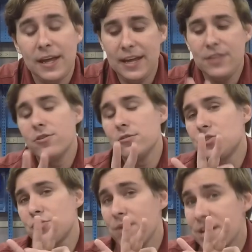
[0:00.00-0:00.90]
In
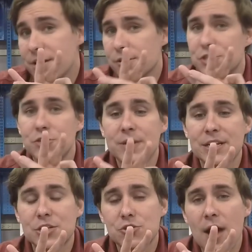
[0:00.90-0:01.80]
those 3 years, you
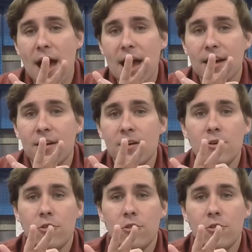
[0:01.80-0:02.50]
need to track,